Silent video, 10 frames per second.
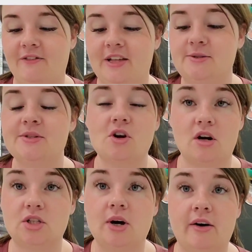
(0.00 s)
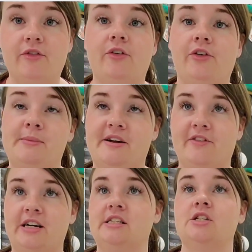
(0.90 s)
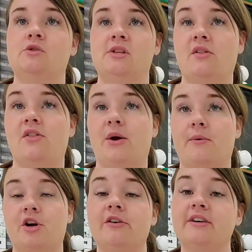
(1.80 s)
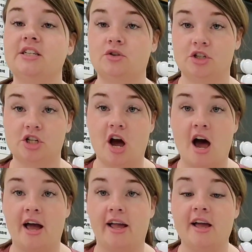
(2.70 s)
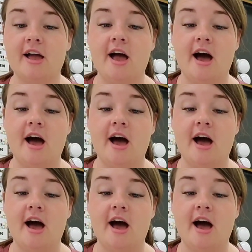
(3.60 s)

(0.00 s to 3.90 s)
This was also helpful for my friends who said that they were nervous or shy,